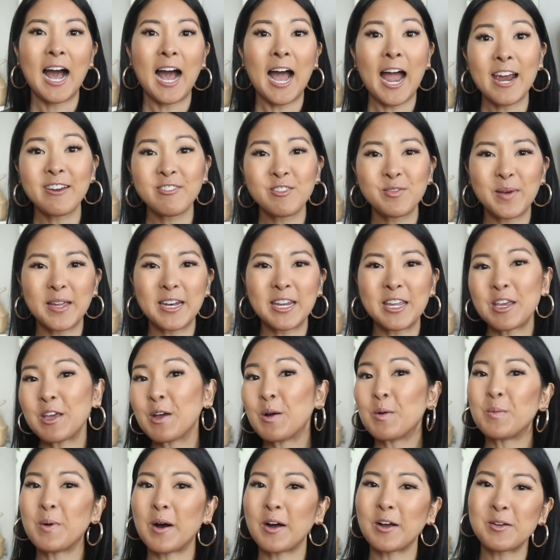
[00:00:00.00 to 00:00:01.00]
Hi everybody,
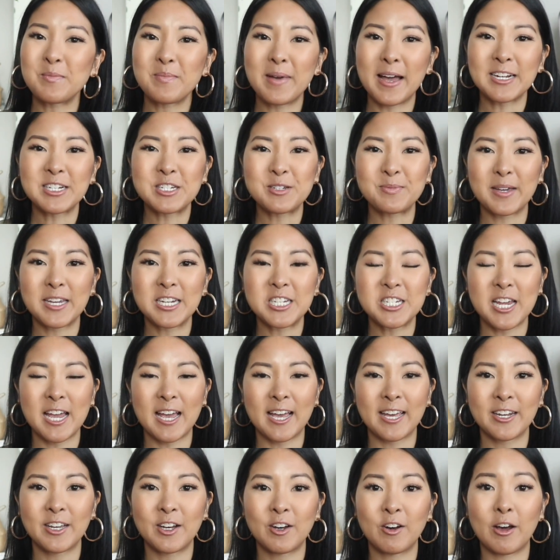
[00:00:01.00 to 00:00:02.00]
welcome back to my
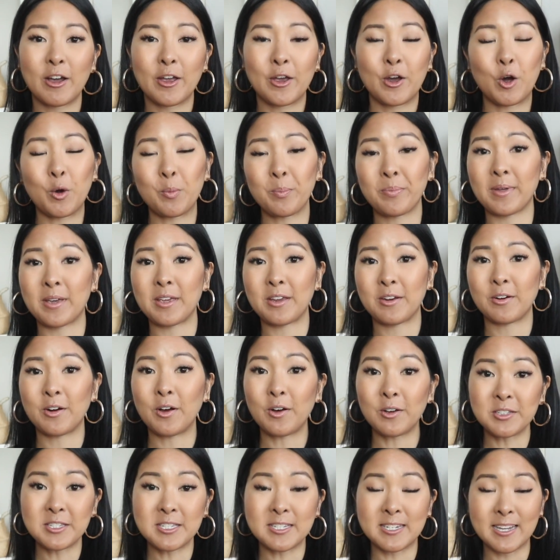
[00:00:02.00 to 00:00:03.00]
channel. I hope that you're
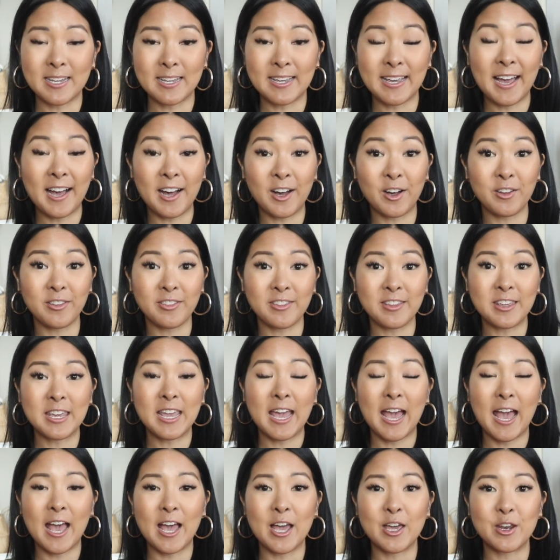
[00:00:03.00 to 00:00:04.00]
all staying
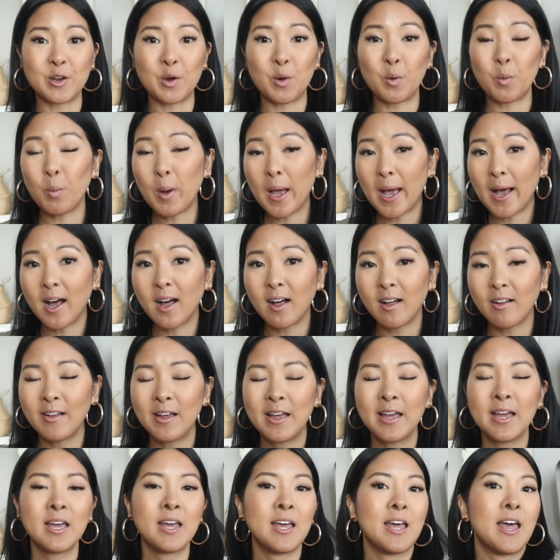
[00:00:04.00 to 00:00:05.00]
healthy and well.
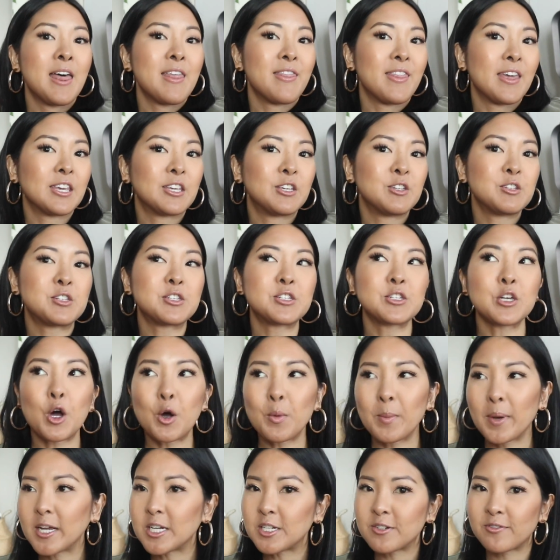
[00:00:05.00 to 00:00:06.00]
Thank you
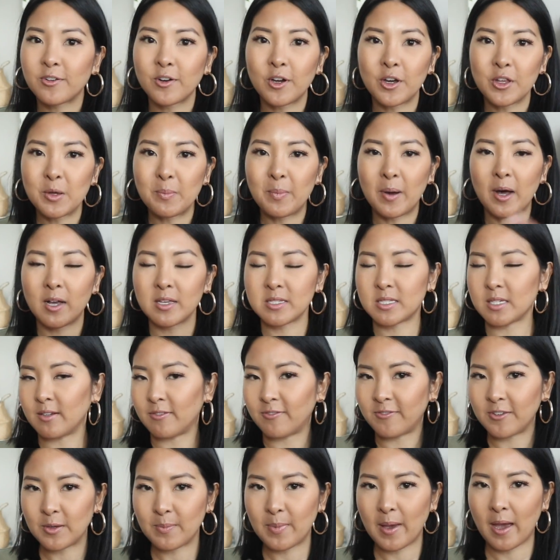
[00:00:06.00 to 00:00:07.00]
so much for all the positive
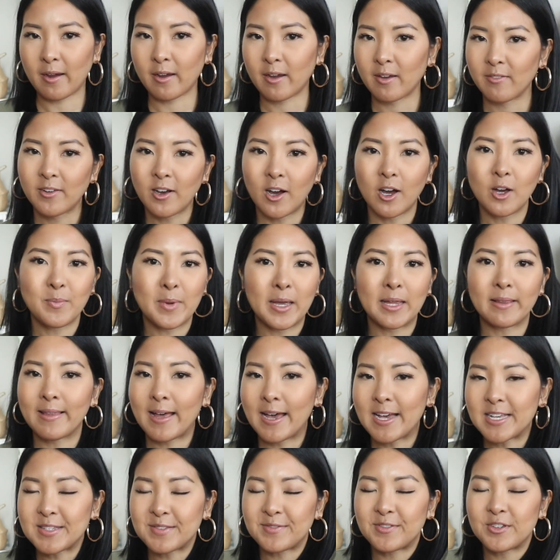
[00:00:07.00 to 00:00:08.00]
feedback I've got on my
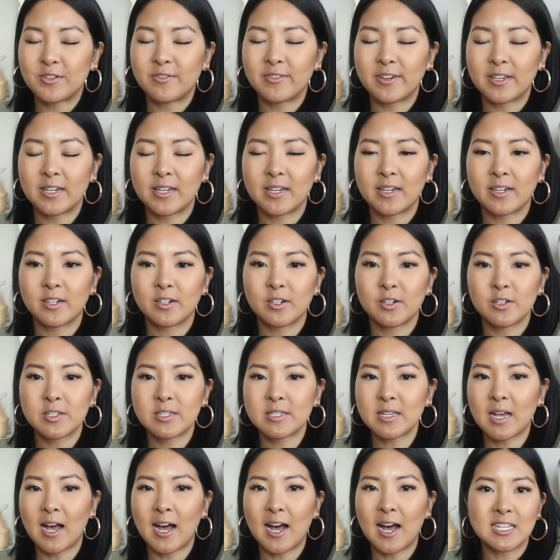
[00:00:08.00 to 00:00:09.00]
last few videos.
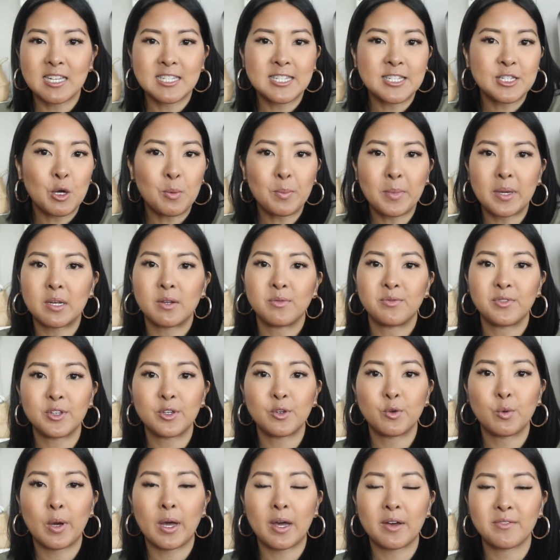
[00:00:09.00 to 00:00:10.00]
So many of
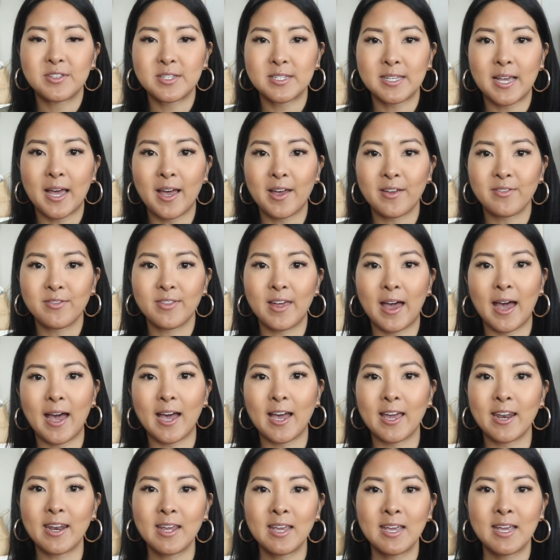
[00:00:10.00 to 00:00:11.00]
you have said
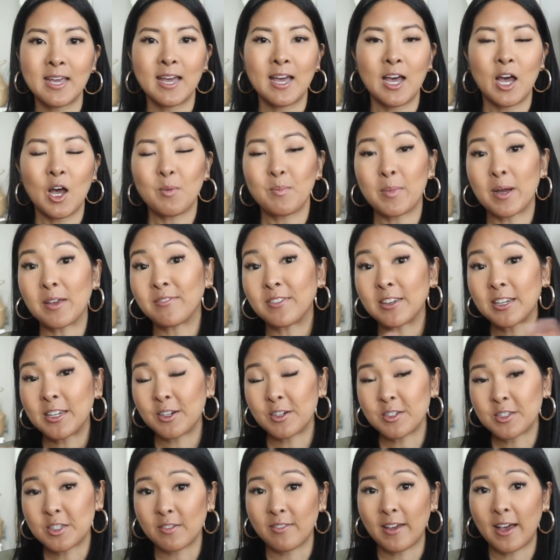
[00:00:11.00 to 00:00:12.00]
that my
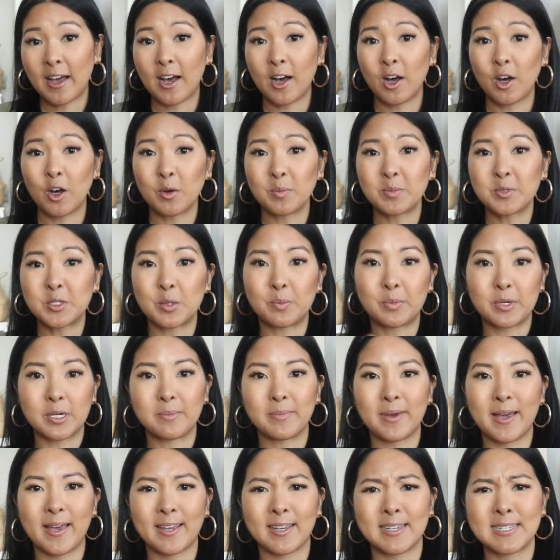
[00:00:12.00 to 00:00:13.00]
videos have helped to bring
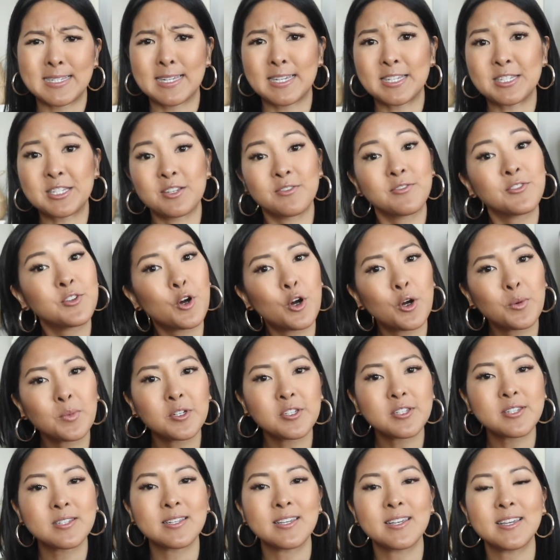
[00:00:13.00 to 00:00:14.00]
back a sense of
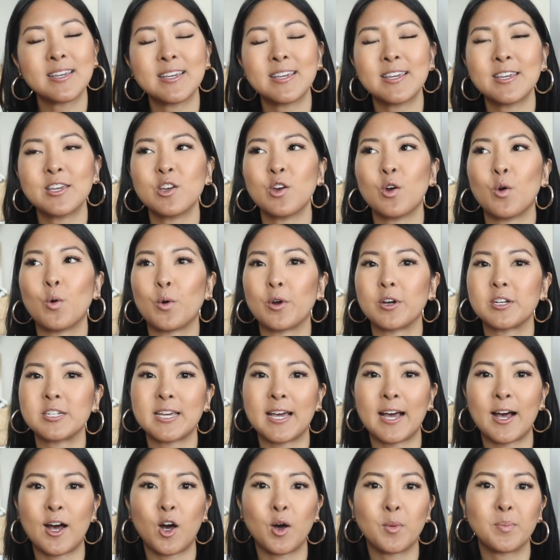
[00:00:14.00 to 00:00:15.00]
normalcy or to
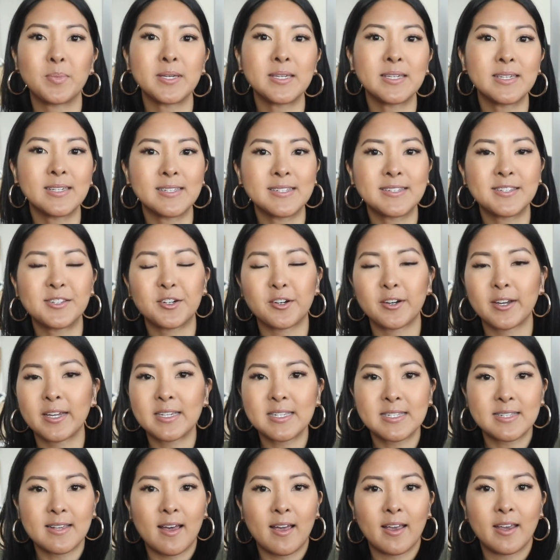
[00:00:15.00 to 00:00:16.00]
help ease your
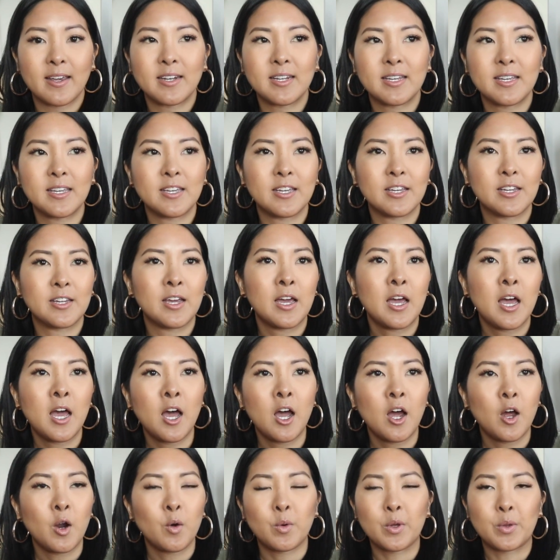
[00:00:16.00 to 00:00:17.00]
anxiety
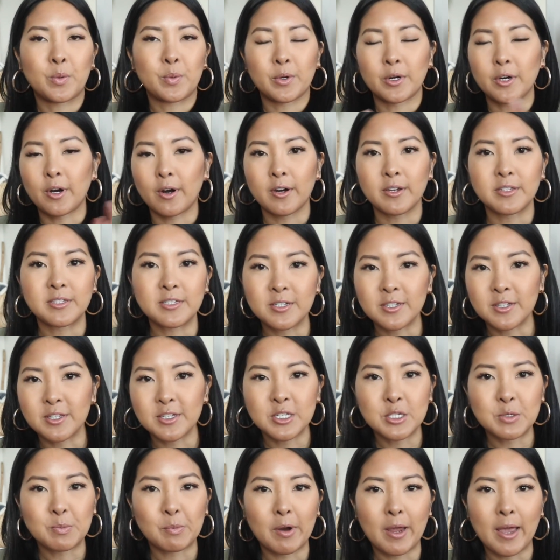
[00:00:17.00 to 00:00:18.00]
with regards to the
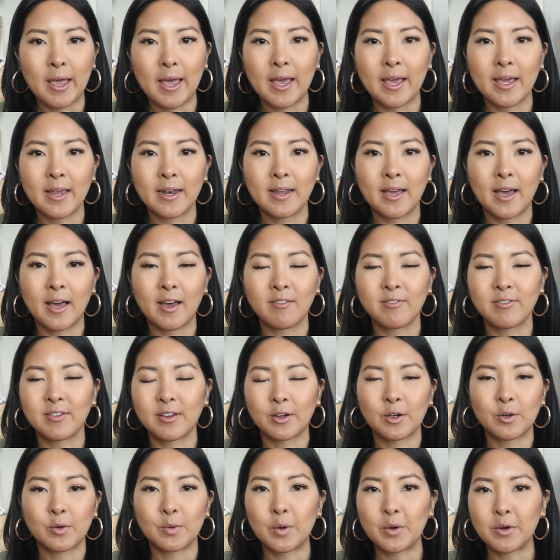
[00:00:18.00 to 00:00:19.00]
spread of the
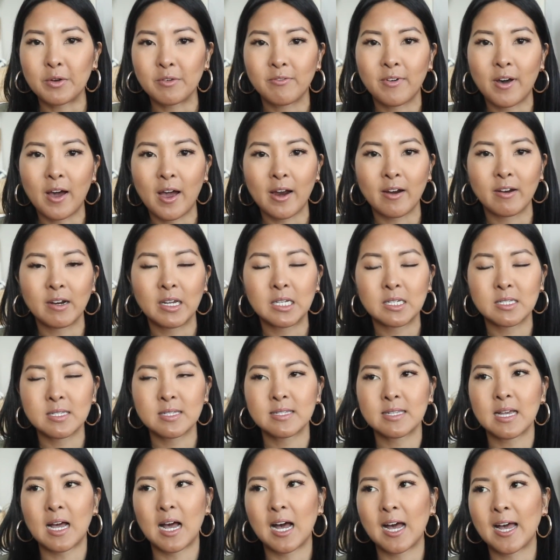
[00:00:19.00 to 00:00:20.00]
coronavirus.
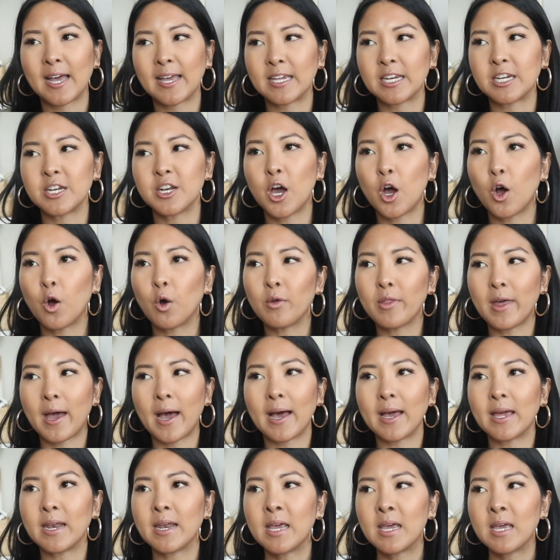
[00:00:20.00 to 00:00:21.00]
I know
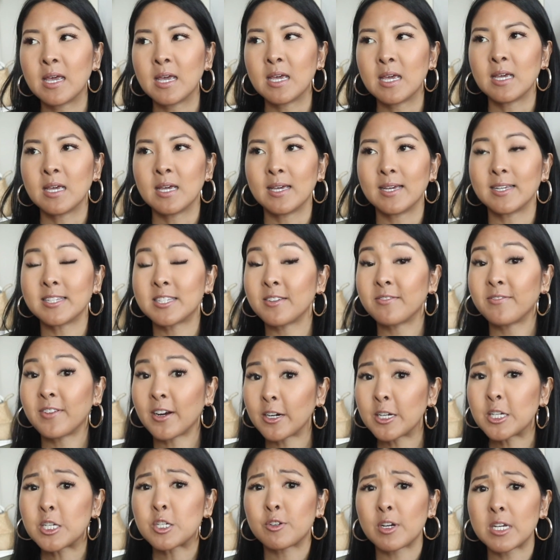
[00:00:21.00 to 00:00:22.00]
that it's a
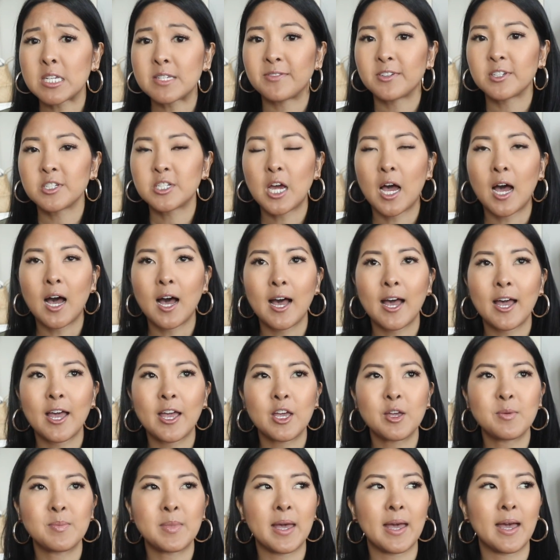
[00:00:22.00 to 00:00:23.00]
very stressful
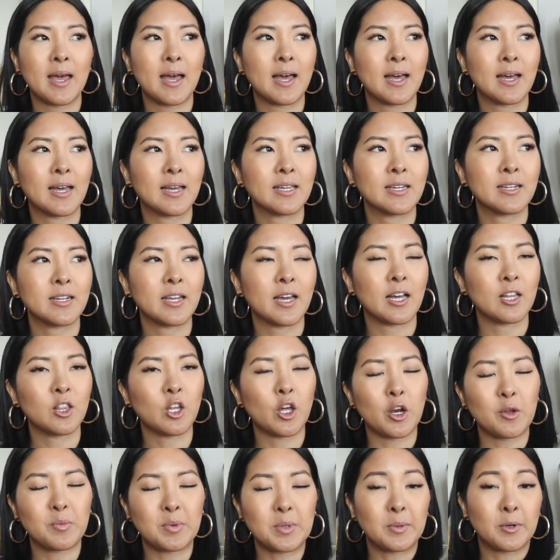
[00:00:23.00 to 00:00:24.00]
time and a
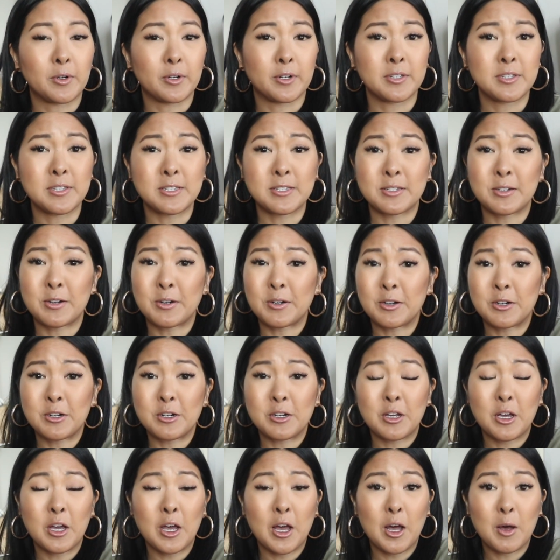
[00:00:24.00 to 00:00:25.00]
lot of people are
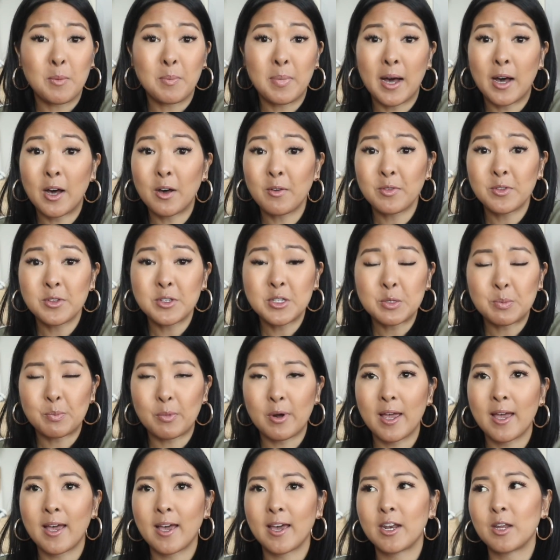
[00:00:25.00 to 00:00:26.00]
concerned about the
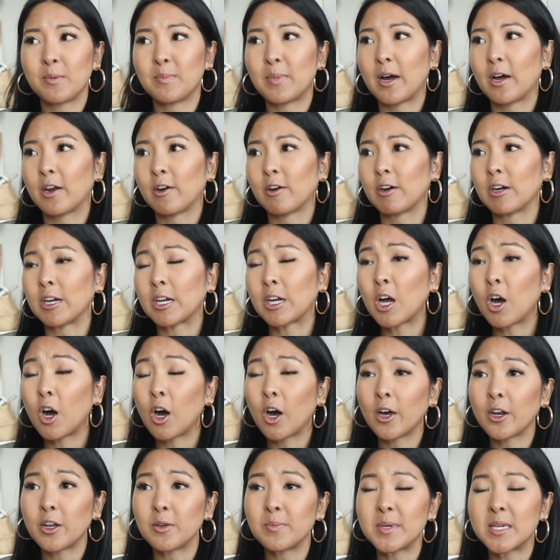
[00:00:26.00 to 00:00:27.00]
spread, about our
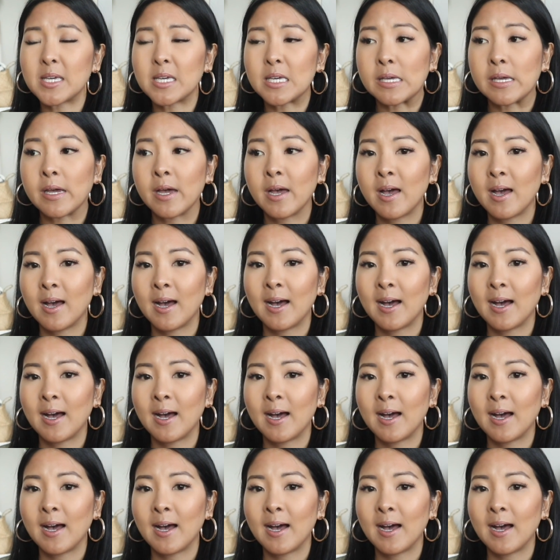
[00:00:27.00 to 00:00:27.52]
economy.